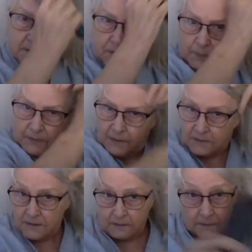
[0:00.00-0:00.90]
but
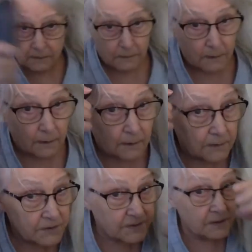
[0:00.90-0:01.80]
that's it.
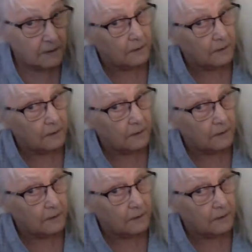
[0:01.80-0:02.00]
So